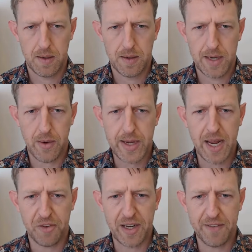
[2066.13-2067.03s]
Now he
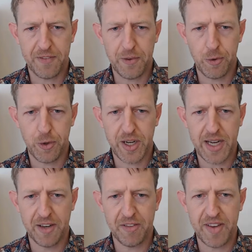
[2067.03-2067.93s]
has left the rook
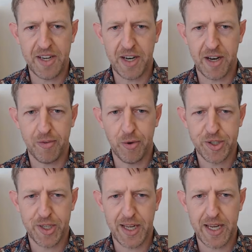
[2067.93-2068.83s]
undefended,
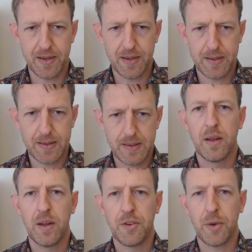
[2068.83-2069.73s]
unfortunately.
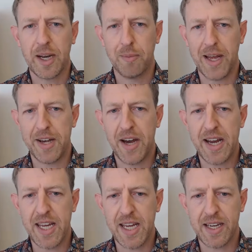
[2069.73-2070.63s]
So I can play knight
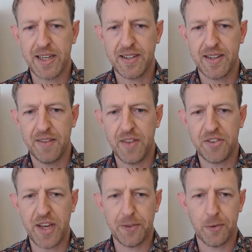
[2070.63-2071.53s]
here and then
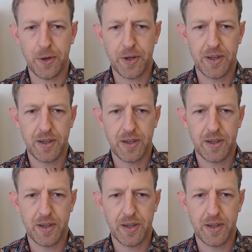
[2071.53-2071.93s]
take the rook.